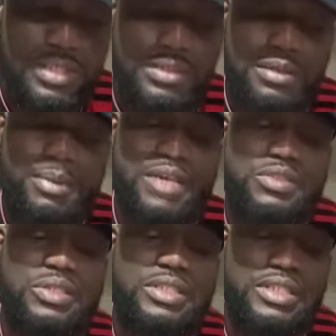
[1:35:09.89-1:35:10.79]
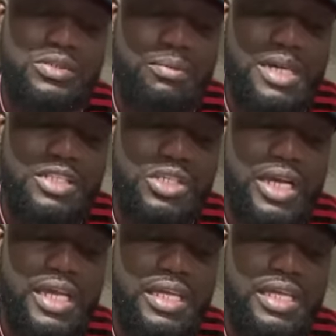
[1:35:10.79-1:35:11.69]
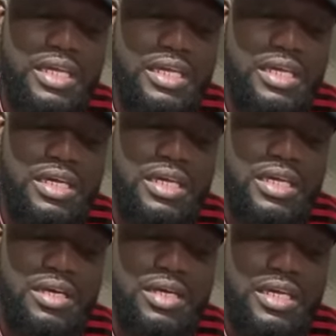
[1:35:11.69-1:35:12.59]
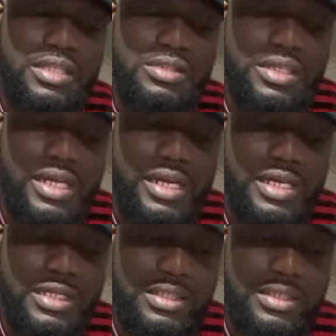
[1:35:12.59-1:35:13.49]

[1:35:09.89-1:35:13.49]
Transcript: So I have some things that I try get together.